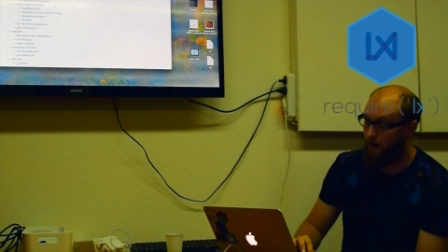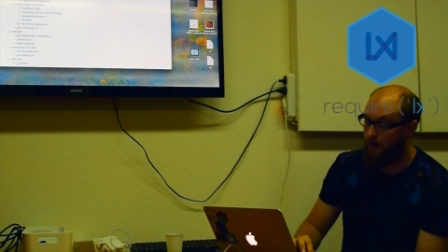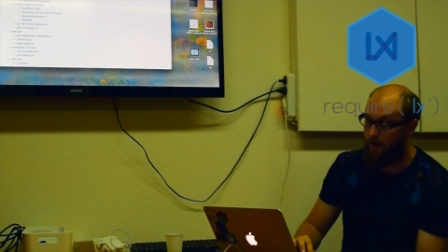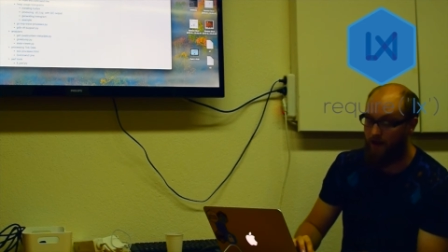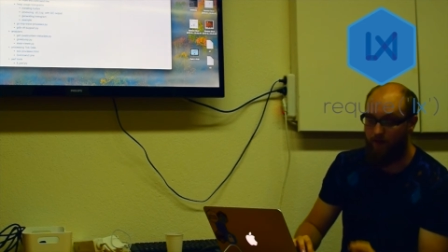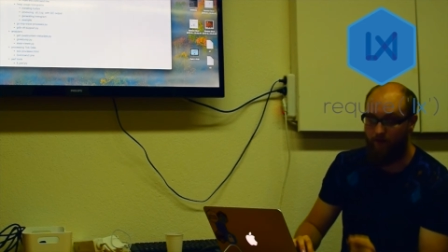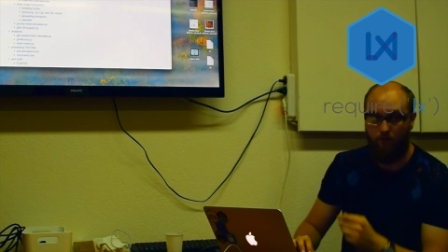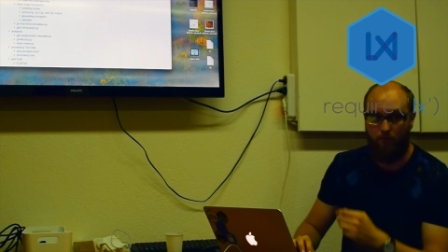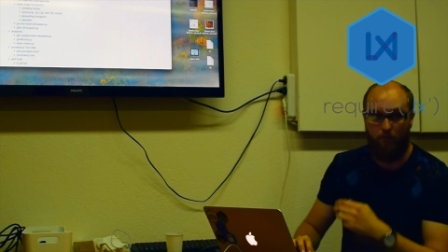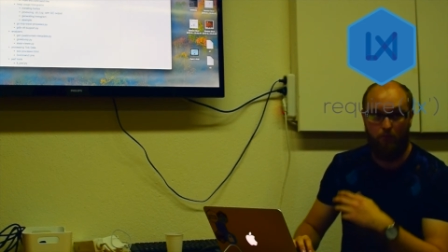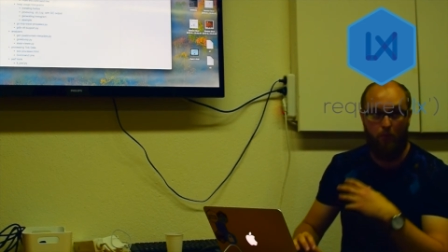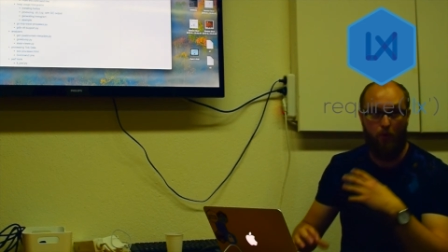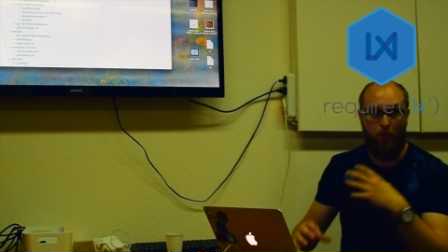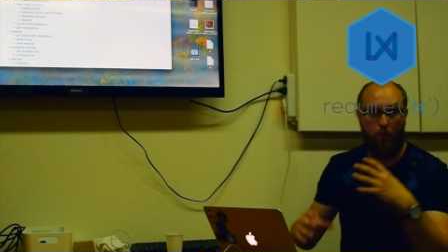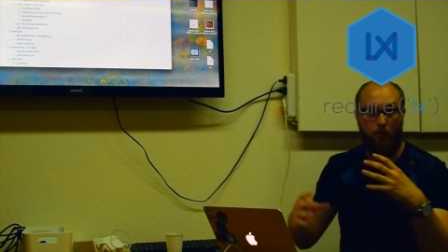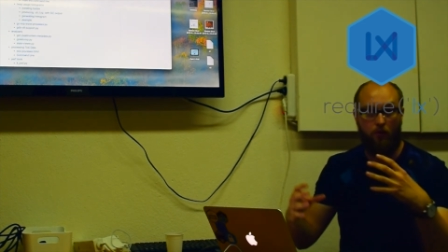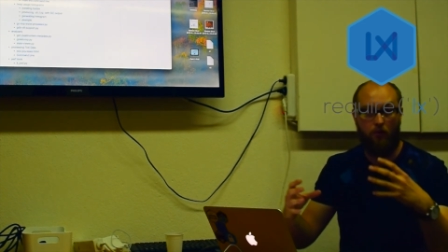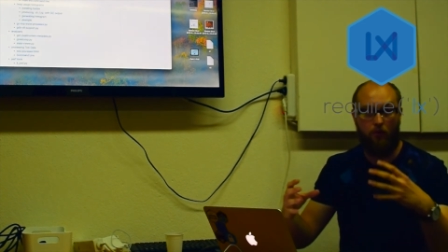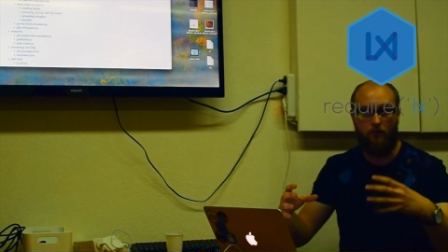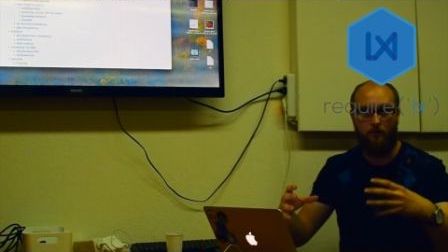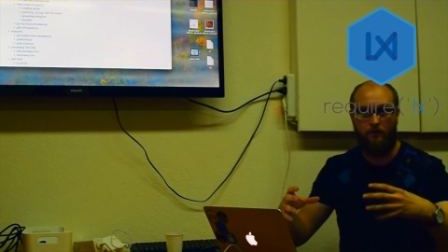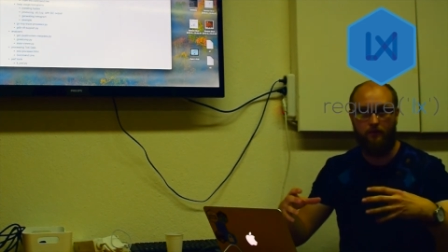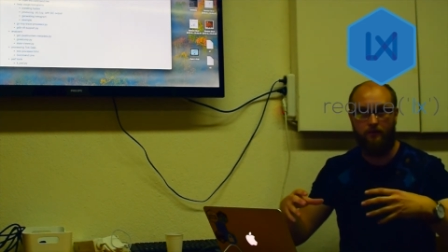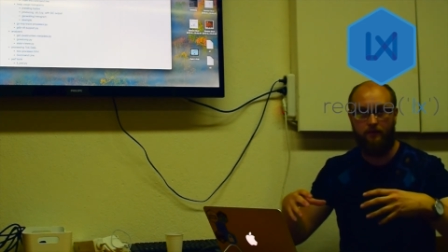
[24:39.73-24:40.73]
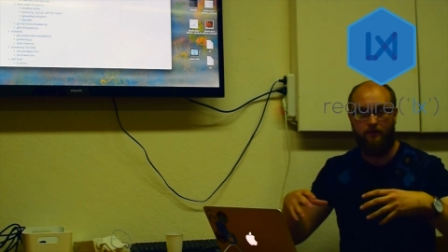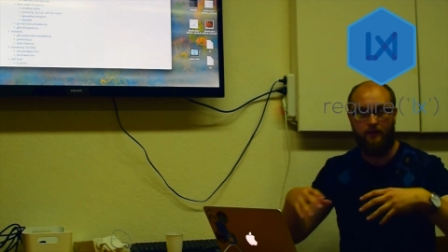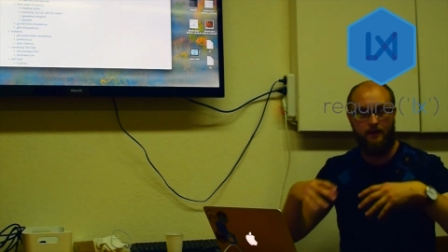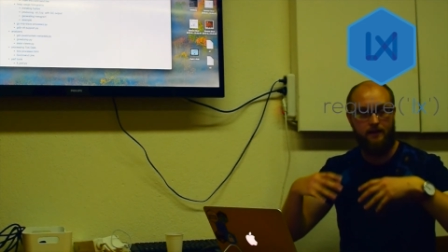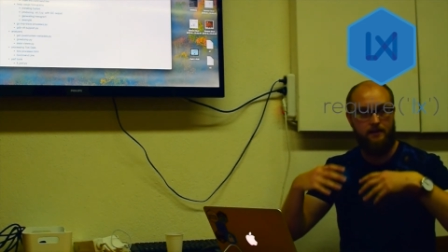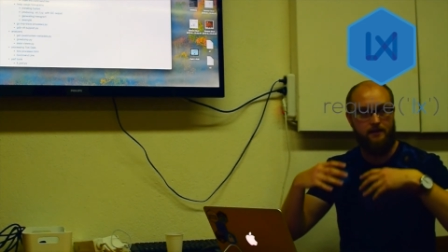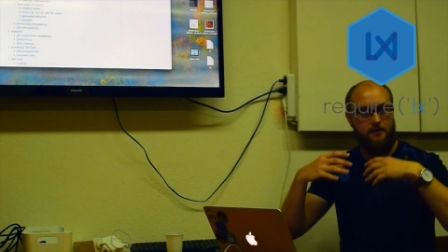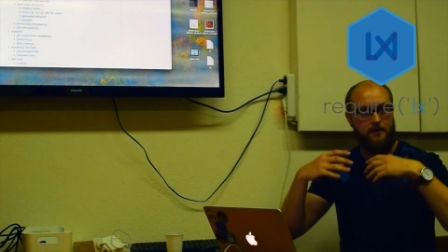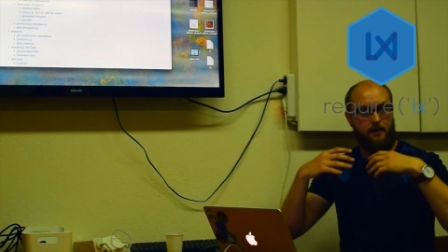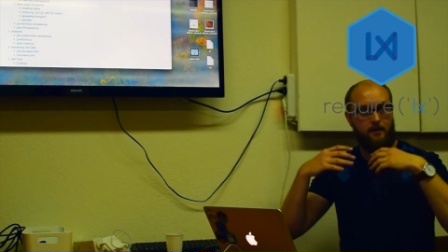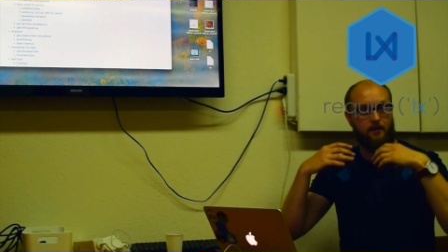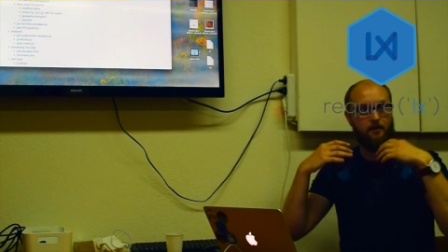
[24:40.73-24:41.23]
even more
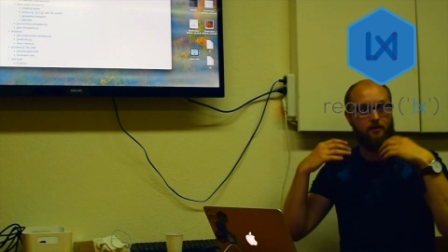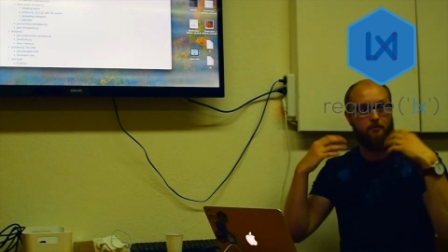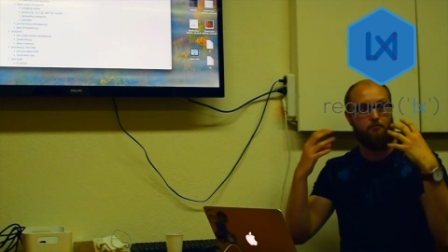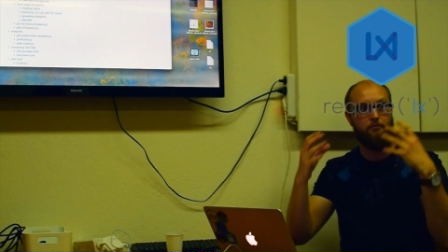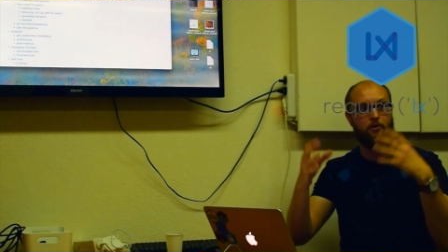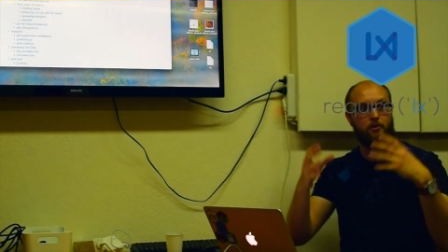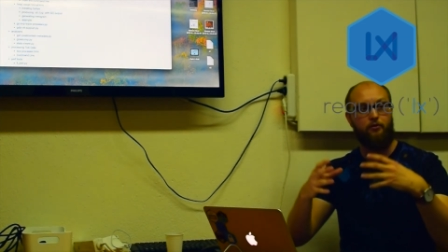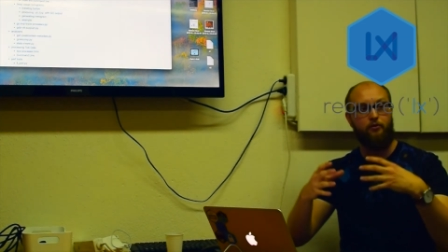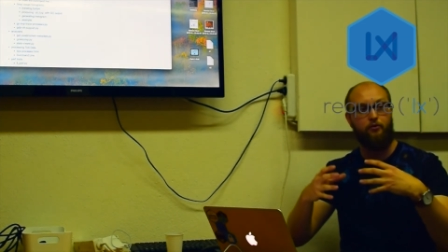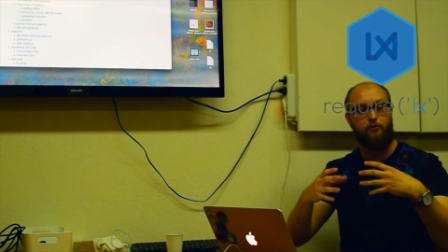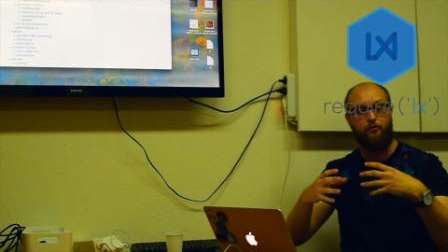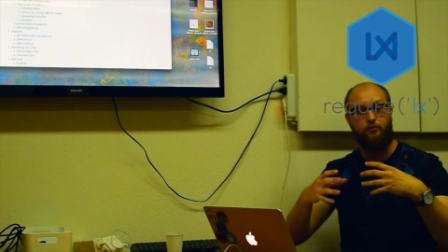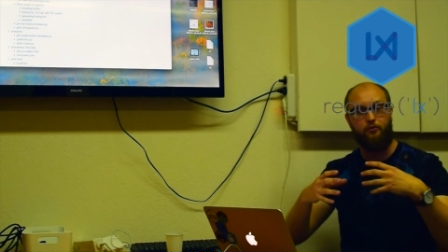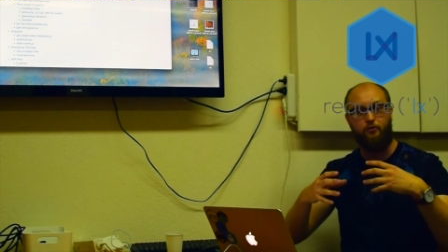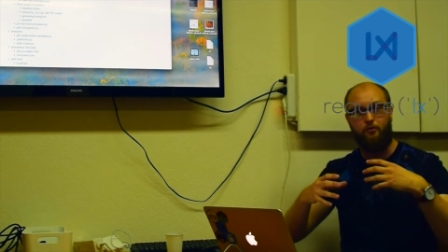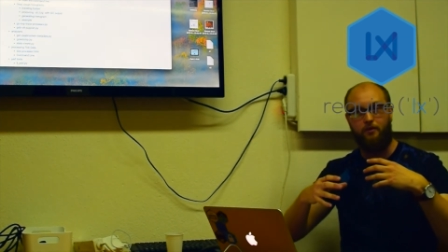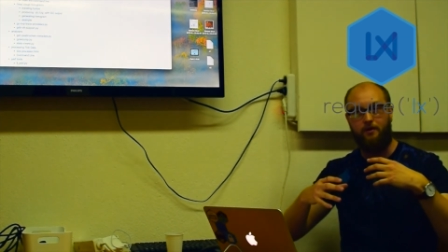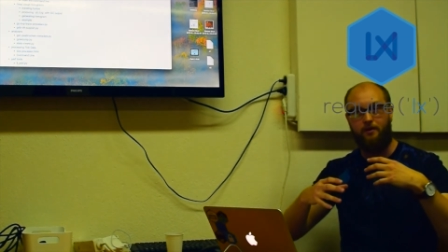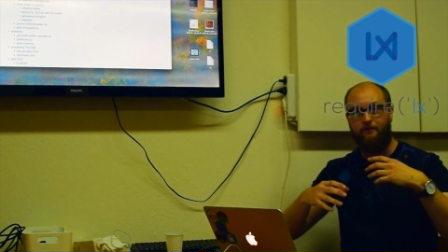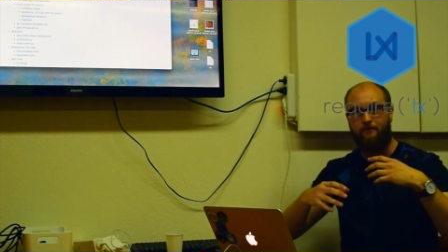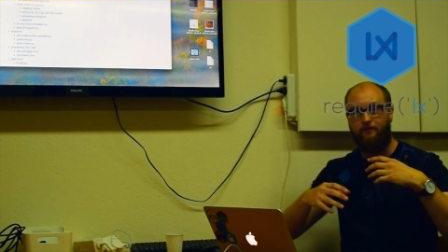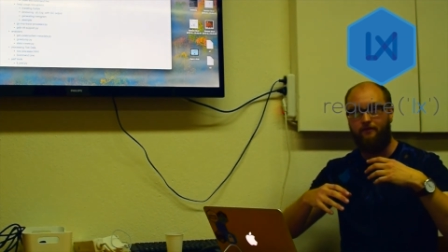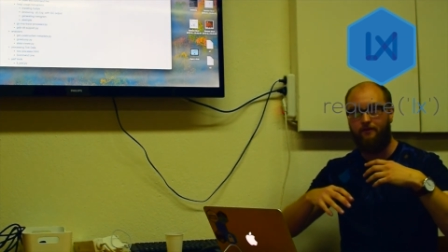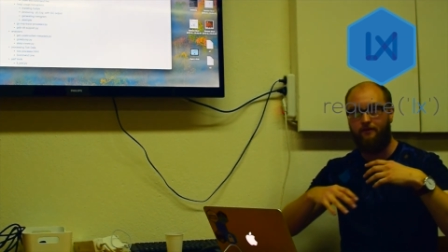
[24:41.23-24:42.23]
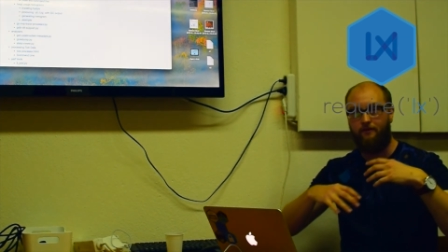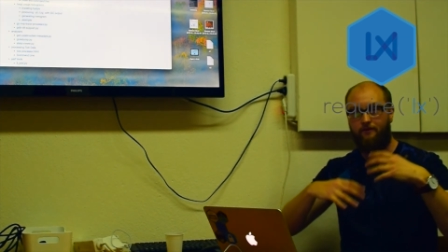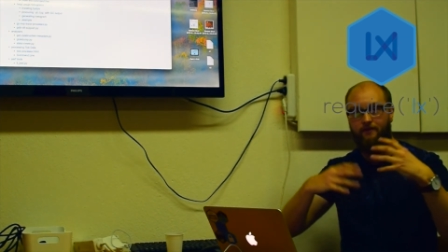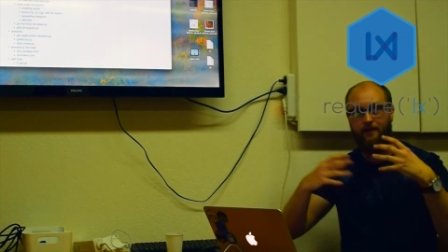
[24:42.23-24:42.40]
things that come bundled with